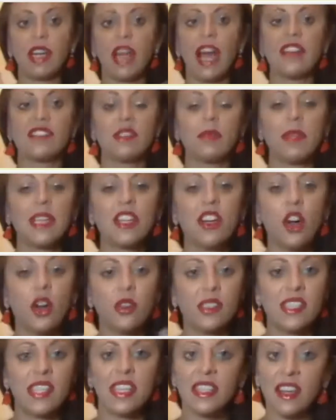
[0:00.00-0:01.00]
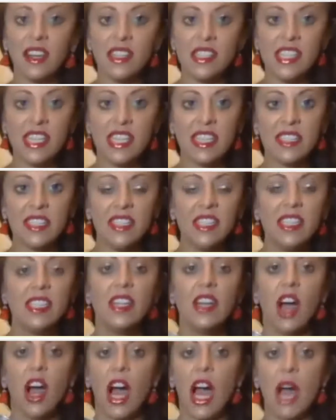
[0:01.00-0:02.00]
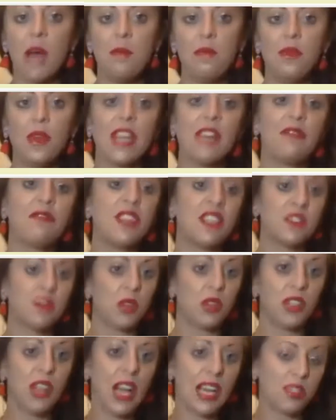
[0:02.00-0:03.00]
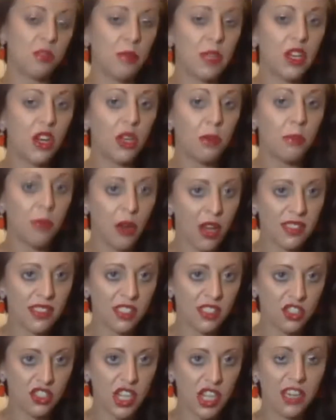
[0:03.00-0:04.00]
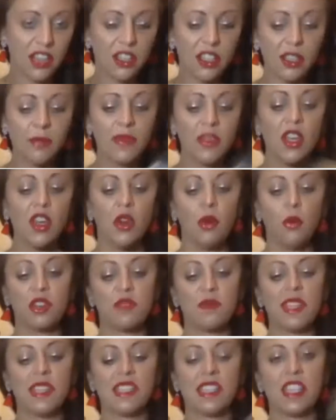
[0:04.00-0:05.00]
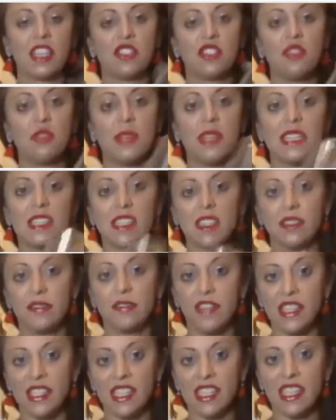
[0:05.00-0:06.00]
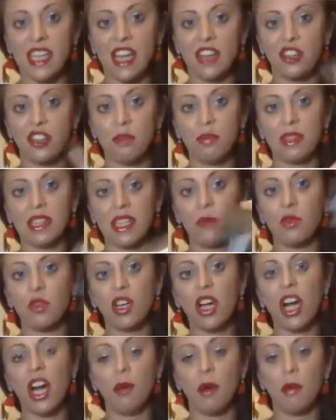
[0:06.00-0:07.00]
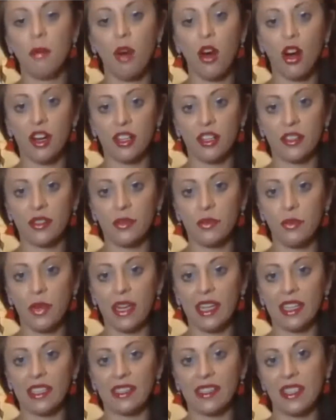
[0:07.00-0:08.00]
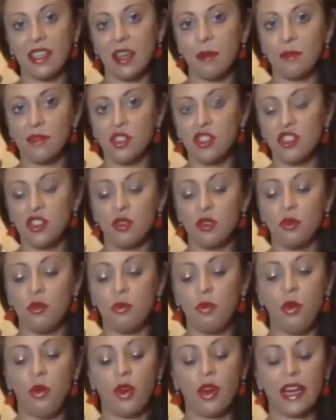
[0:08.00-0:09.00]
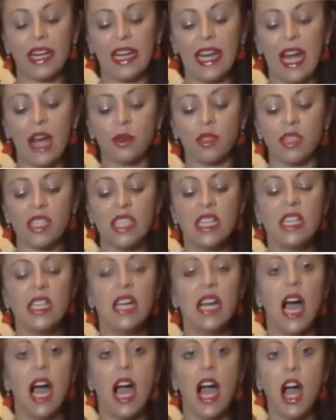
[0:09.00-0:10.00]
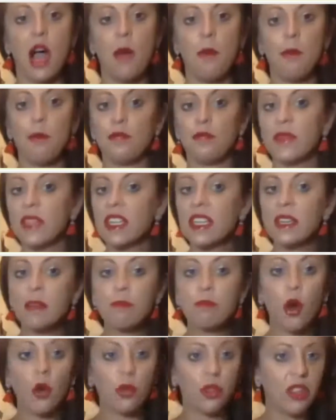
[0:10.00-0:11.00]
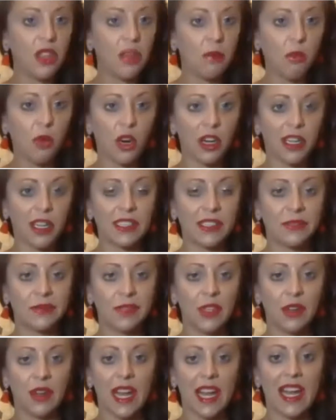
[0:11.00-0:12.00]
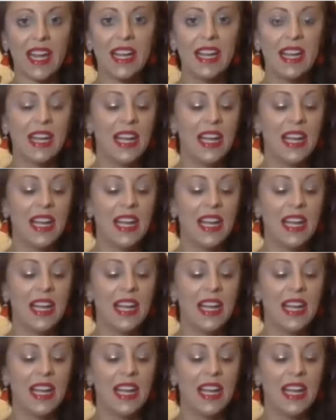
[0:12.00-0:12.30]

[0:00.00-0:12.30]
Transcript: I have something called tin on tin. If this were glass, it would be called a Boston shaker, which means that the two pieces fit together, but then will come apart when it comes to pouring it out. Both of them work, okay?